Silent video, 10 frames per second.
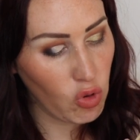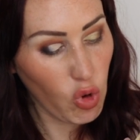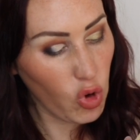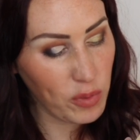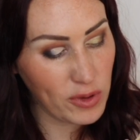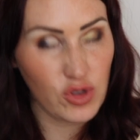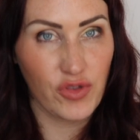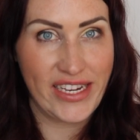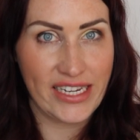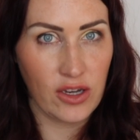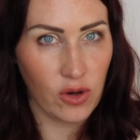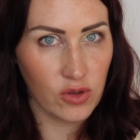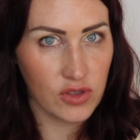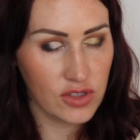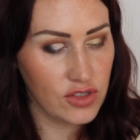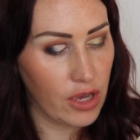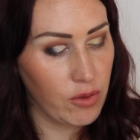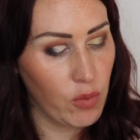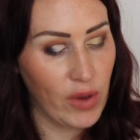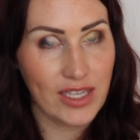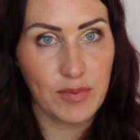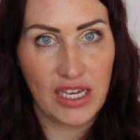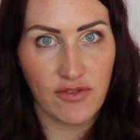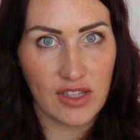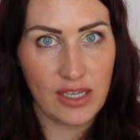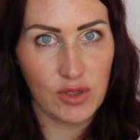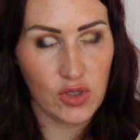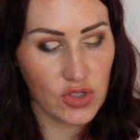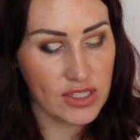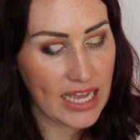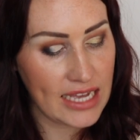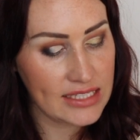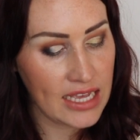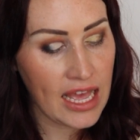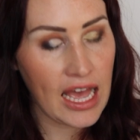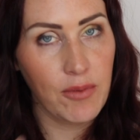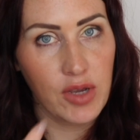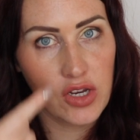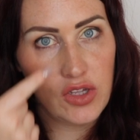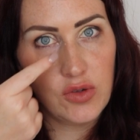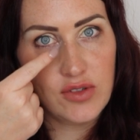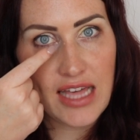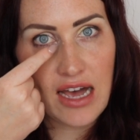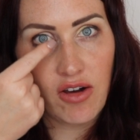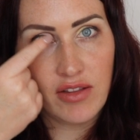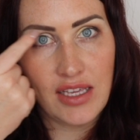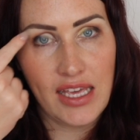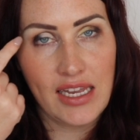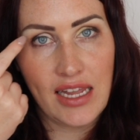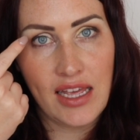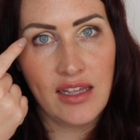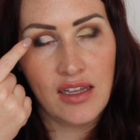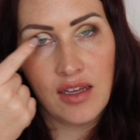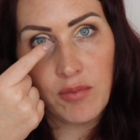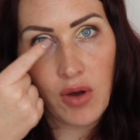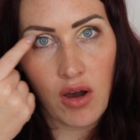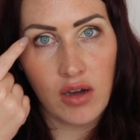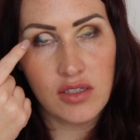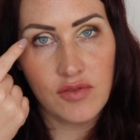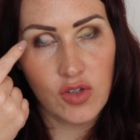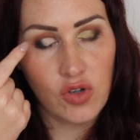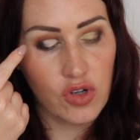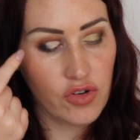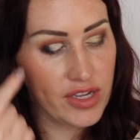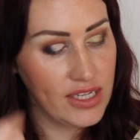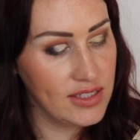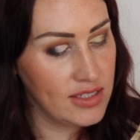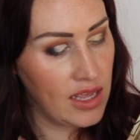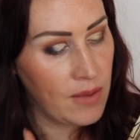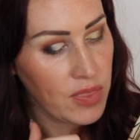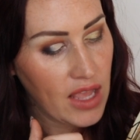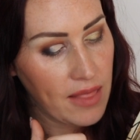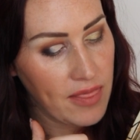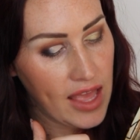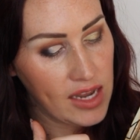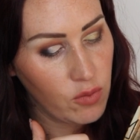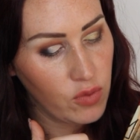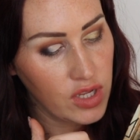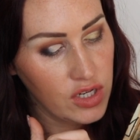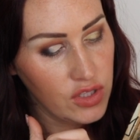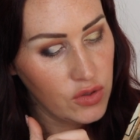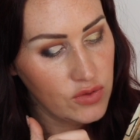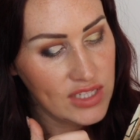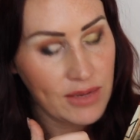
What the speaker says: almost greeny gold, so it works perfectly with the sunset. And we're going to use that on the inner part of the cut crease. And then we're going to use